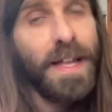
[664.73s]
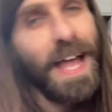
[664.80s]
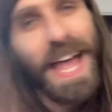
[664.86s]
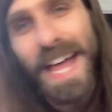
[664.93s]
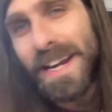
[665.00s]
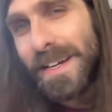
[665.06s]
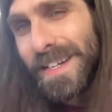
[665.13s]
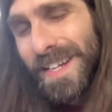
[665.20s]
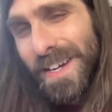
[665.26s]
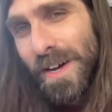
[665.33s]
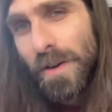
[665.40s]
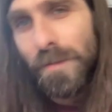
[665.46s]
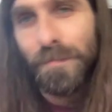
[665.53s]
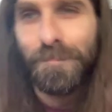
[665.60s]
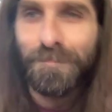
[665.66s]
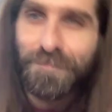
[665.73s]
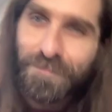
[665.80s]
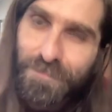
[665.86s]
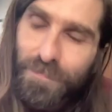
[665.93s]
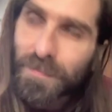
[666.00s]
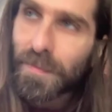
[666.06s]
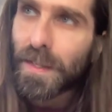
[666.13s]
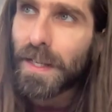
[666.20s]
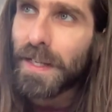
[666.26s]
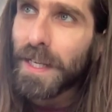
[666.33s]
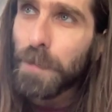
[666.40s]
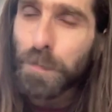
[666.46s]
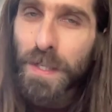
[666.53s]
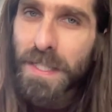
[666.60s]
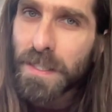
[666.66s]
And, you know,
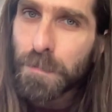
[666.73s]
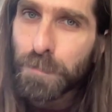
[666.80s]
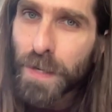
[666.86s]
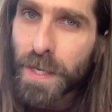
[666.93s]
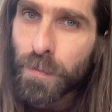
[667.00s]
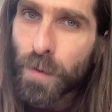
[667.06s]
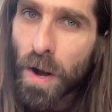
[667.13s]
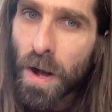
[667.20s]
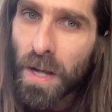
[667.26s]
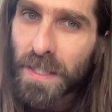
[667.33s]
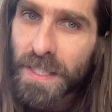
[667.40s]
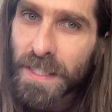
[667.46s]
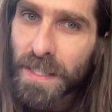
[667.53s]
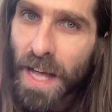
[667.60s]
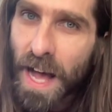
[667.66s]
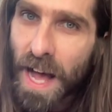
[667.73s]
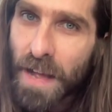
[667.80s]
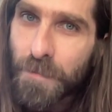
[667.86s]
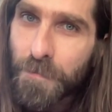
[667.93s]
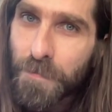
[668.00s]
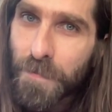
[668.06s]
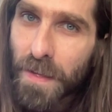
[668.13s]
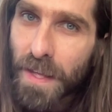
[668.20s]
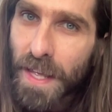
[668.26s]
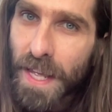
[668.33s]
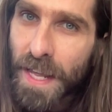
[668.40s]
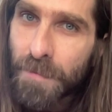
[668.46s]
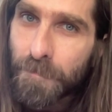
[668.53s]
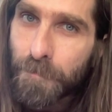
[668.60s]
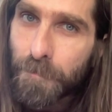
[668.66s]
he plays this pretty rawly live,
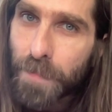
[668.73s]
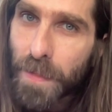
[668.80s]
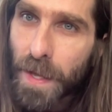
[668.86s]
and